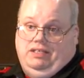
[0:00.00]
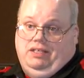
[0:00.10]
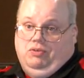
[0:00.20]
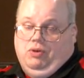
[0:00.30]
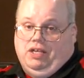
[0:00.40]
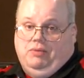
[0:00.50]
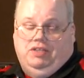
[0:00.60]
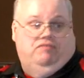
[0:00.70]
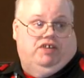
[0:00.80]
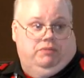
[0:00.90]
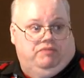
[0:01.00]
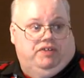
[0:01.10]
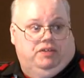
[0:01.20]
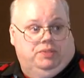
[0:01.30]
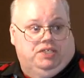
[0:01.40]
you know, working with environment
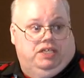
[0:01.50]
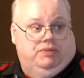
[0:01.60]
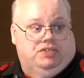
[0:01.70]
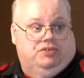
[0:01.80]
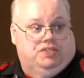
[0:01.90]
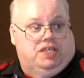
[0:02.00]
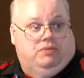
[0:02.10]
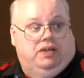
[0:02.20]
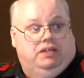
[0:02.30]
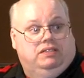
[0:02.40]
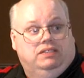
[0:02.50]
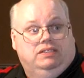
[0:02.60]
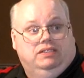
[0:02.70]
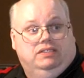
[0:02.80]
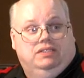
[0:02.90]
variables, getting returns that
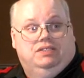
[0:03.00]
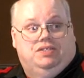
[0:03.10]
way.